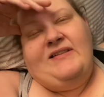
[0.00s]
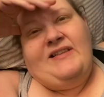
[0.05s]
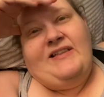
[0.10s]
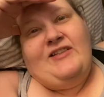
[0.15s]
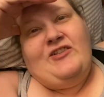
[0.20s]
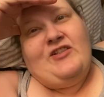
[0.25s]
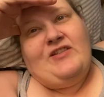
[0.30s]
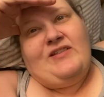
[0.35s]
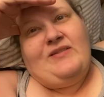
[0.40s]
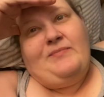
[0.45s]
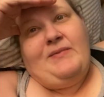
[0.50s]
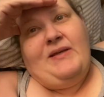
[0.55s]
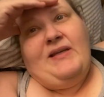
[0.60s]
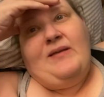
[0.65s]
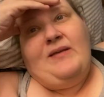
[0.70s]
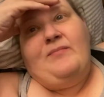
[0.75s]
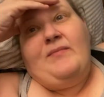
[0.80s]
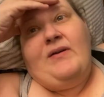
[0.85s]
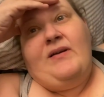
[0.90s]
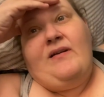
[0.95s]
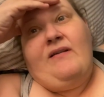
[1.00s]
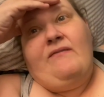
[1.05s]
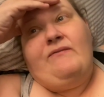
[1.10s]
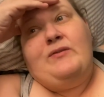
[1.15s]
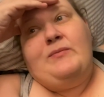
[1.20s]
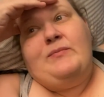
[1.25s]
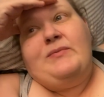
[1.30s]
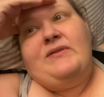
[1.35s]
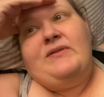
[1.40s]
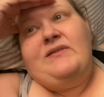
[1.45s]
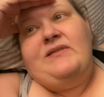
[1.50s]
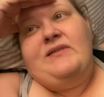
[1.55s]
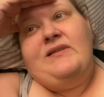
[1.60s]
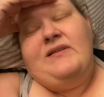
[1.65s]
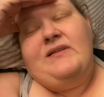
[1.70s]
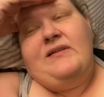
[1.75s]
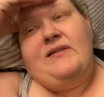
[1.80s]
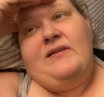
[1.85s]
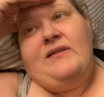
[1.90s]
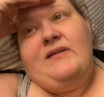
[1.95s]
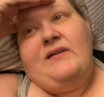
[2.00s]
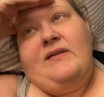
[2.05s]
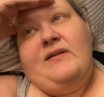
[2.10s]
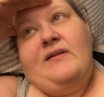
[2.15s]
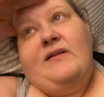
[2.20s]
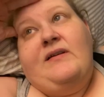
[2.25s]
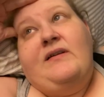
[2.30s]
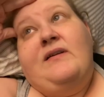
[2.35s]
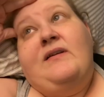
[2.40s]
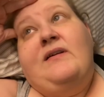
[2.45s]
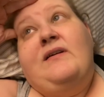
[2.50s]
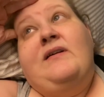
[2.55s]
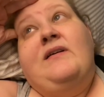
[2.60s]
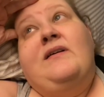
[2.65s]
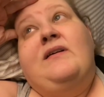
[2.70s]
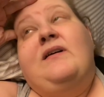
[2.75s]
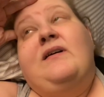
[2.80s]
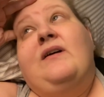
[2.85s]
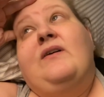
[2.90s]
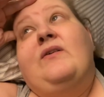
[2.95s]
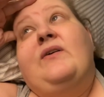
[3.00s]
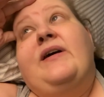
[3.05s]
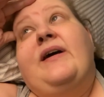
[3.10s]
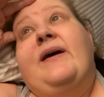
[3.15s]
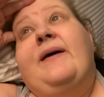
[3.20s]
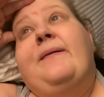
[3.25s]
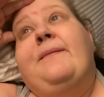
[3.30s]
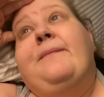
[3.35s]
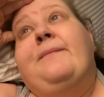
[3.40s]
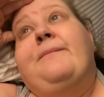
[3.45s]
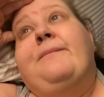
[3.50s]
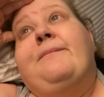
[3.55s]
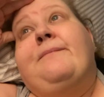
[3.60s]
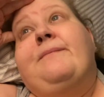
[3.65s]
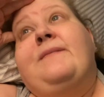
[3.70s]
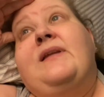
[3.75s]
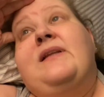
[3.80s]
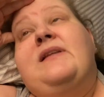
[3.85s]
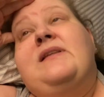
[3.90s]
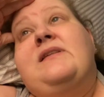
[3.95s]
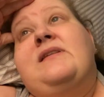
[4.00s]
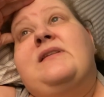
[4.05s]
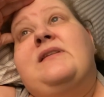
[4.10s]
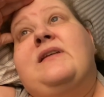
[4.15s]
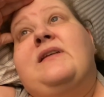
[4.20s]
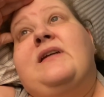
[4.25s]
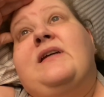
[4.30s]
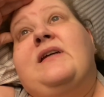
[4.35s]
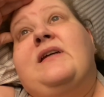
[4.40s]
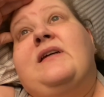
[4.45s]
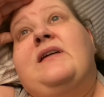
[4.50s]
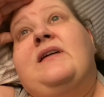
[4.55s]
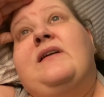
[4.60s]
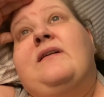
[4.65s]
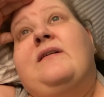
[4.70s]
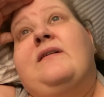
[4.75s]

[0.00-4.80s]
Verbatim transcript: it just make him uncomfortable. Okay, let's see.